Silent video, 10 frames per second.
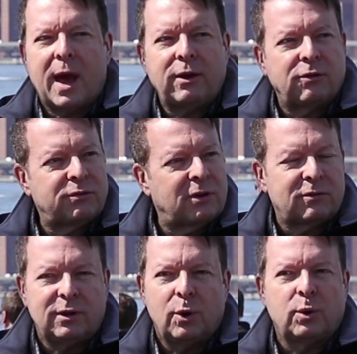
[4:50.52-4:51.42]
just as
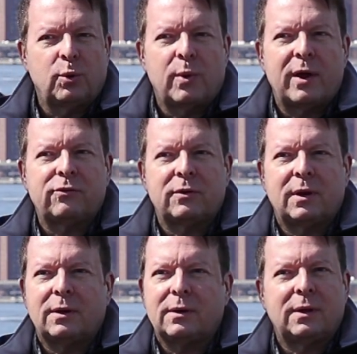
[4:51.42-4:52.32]
a local
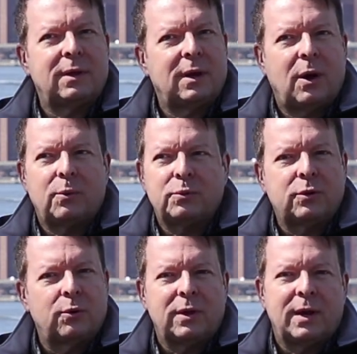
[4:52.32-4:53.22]
resident, you know,
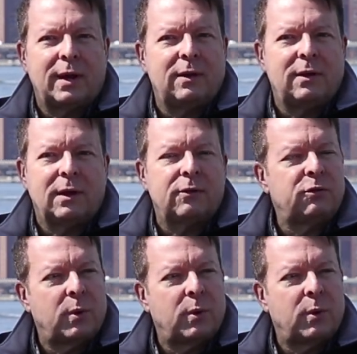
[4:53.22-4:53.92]
don't need any deals.